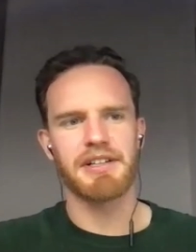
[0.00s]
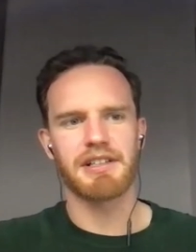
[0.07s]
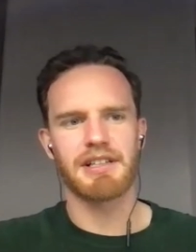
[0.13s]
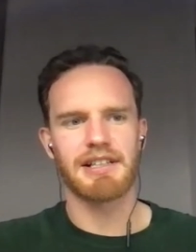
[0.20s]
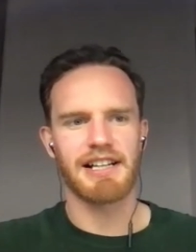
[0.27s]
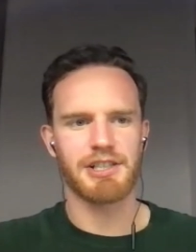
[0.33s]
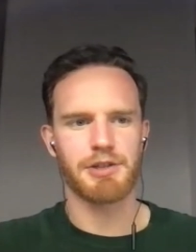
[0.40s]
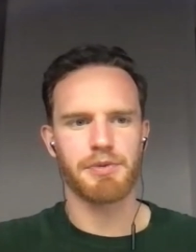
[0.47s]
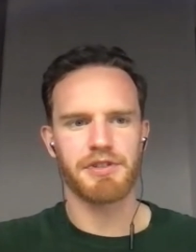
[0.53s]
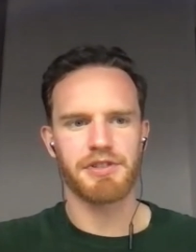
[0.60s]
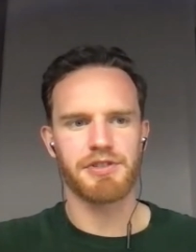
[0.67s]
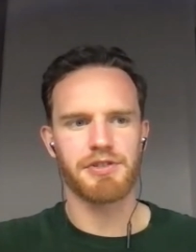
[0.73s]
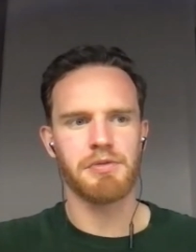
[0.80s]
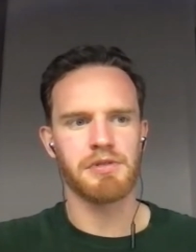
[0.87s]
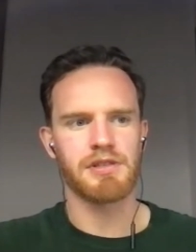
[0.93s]
a better connection with their
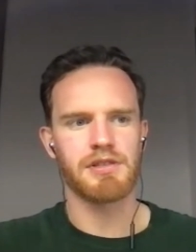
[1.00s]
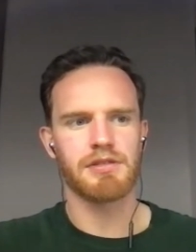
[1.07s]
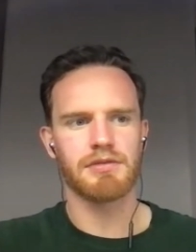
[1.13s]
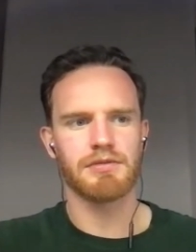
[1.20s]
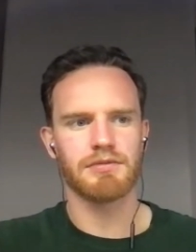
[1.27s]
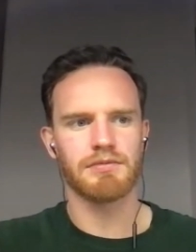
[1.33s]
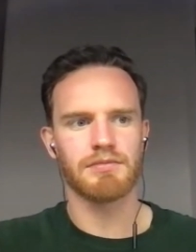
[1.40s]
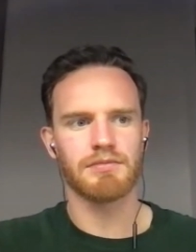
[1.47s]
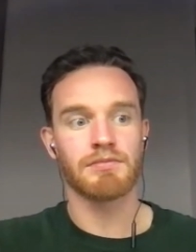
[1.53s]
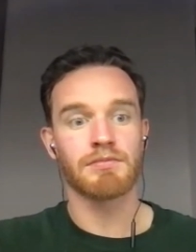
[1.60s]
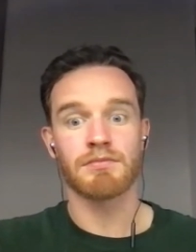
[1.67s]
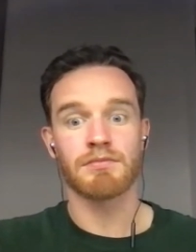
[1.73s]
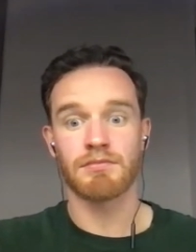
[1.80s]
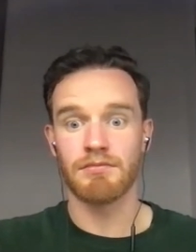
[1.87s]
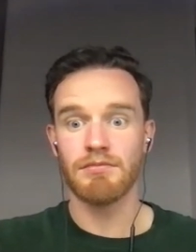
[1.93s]
students
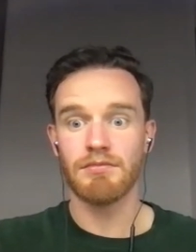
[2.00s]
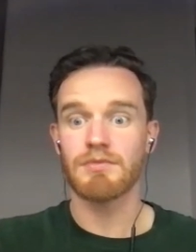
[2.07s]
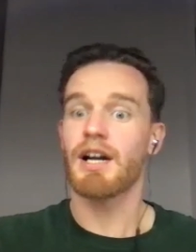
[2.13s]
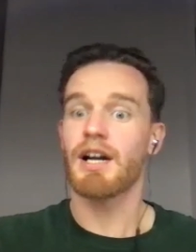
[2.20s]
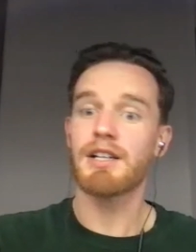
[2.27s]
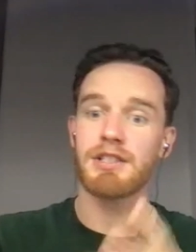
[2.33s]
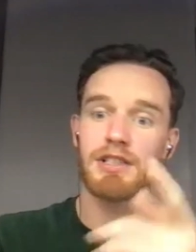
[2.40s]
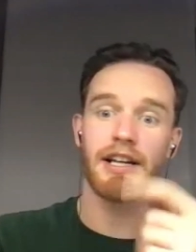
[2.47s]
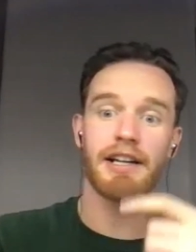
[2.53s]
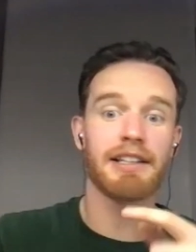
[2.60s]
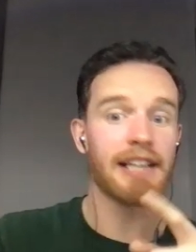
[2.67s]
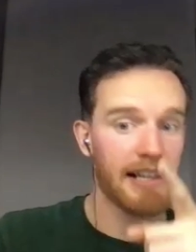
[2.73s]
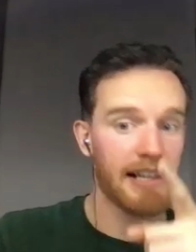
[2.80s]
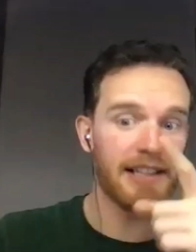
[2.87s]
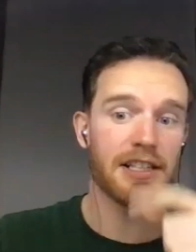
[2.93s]
Mm-hmm. Mm, actually, I,
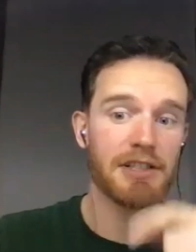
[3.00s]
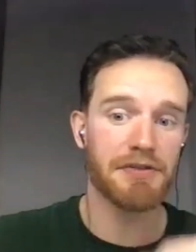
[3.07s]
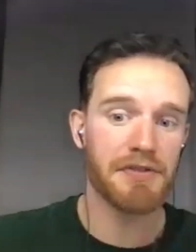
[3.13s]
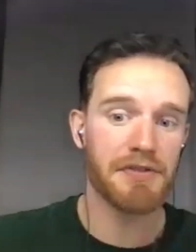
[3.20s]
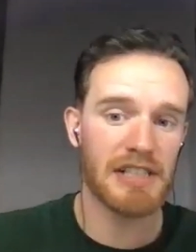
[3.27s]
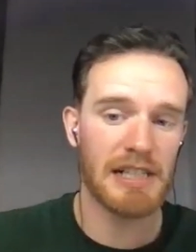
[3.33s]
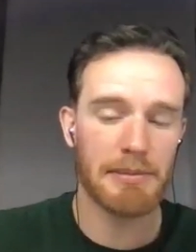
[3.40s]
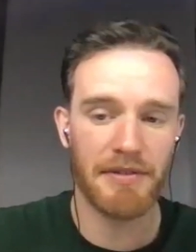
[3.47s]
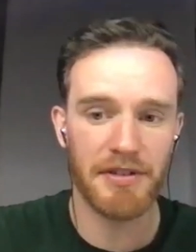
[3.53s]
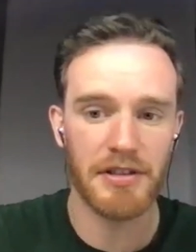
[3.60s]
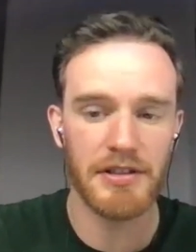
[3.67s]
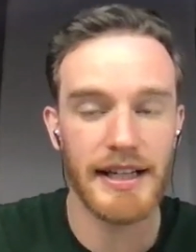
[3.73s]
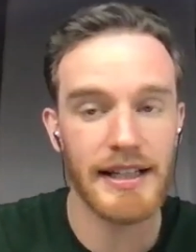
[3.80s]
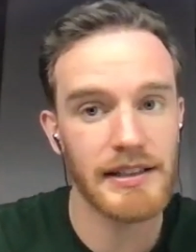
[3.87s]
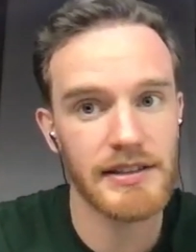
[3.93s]
I think it's the first time I've
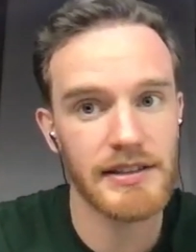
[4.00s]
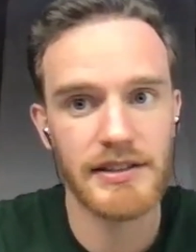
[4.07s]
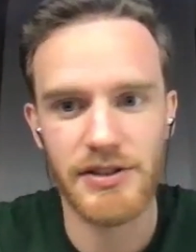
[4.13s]
heard that.